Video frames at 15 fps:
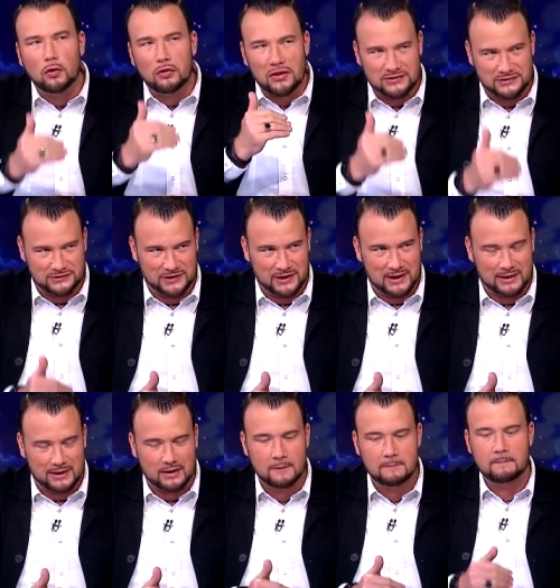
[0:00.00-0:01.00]
the
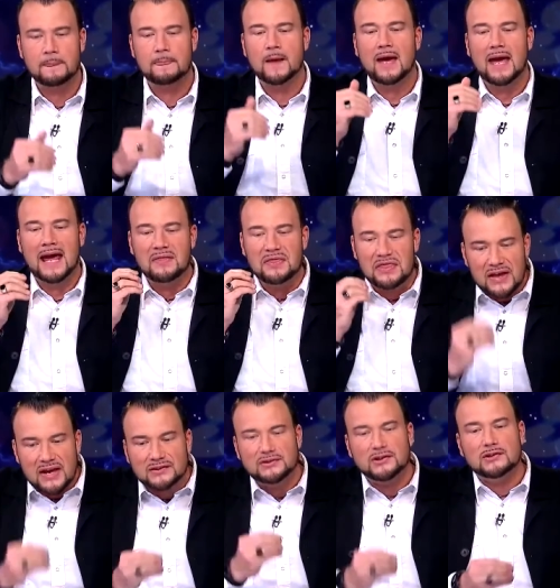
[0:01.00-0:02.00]
sick. And
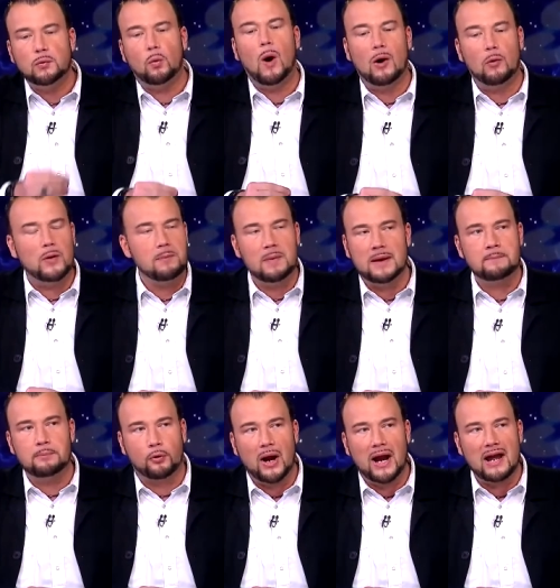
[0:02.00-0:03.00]
this is what we've been
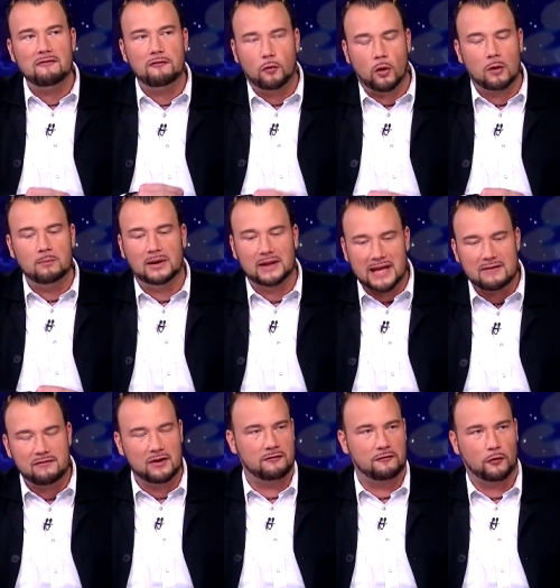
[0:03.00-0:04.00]
praying for and
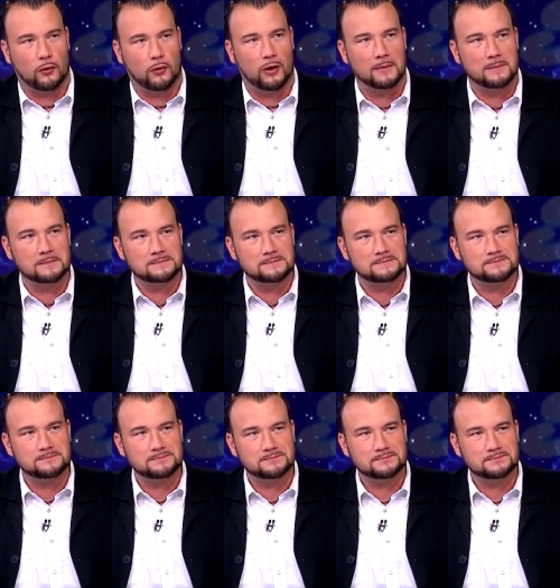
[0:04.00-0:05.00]
believing for.
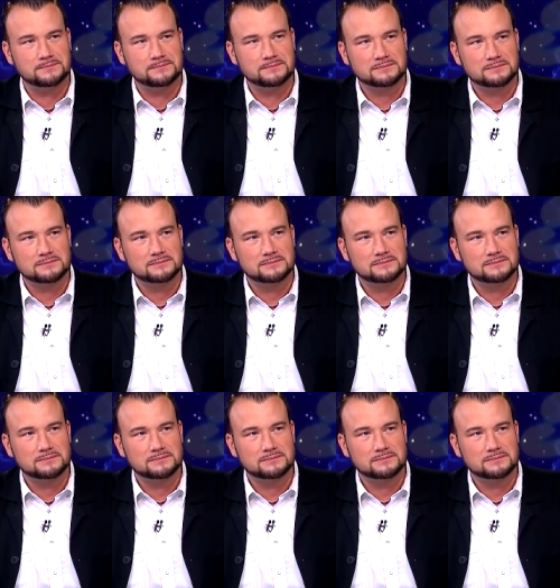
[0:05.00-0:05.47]
Hey.